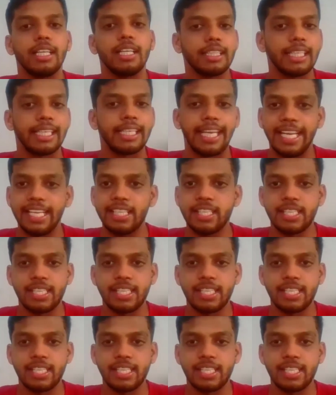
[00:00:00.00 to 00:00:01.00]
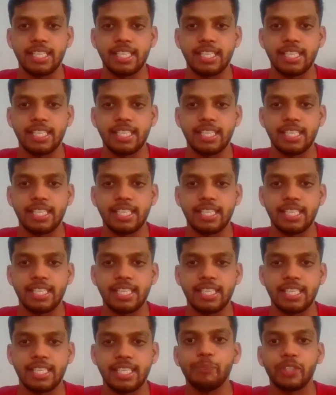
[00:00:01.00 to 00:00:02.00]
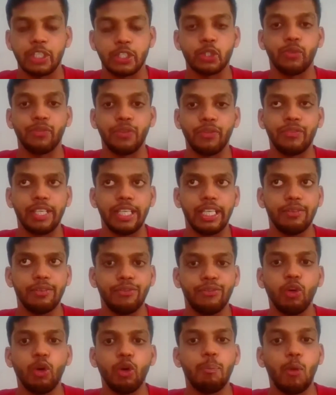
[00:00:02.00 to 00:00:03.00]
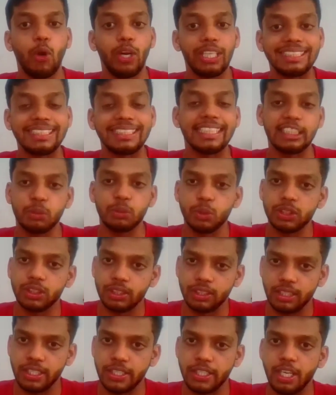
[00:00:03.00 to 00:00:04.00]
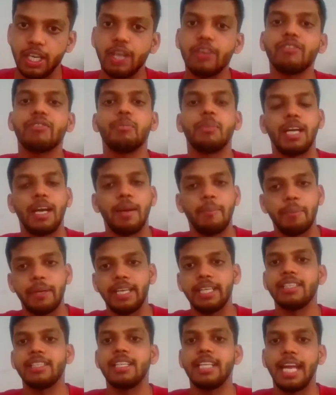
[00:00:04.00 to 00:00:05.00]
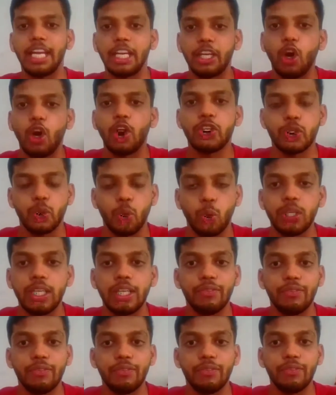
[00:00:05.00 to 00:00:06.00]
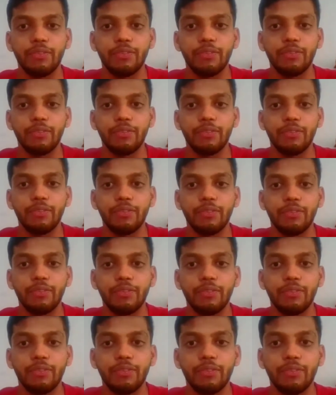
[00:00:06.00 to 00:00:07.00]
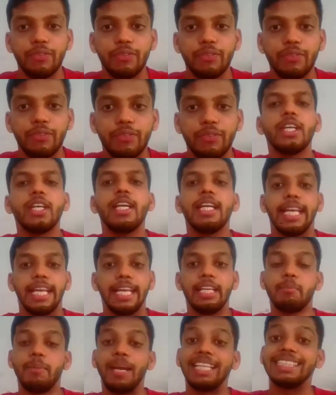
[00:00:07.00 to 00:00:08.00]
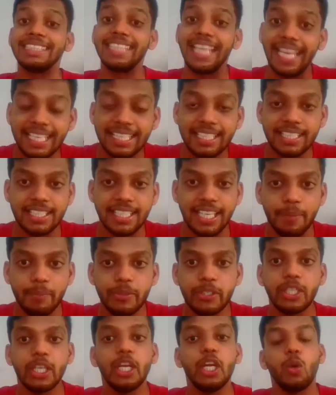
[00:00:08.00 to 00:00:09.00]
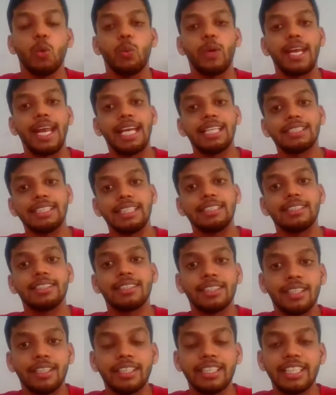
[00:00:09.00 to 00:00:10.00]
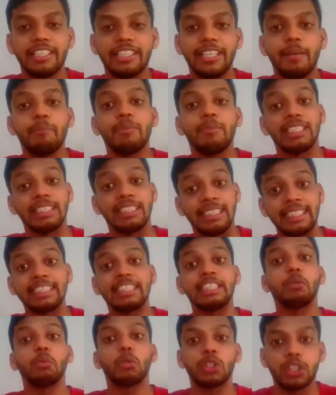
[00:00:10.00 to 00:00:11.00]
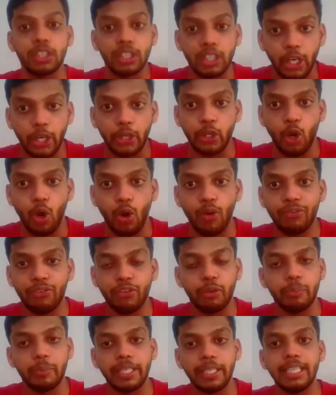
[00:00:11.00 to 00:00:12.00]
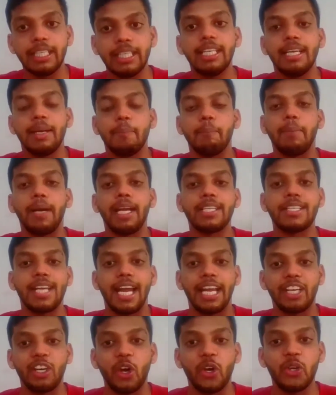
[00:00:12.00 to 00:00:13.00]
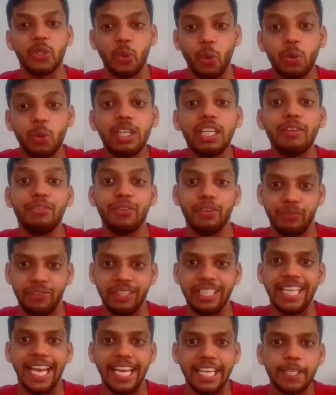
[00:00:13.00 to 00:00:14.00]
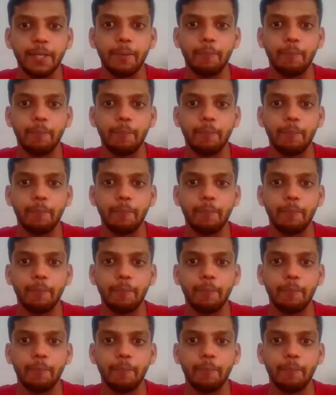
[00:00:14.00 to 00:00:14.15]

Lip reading: grades in 2 marks. So 54.6 was a cutoff, but apparently I got only 54% in my second attempt. Whereas in the third attempt, 60 was a cutoff for me, but I got only 58.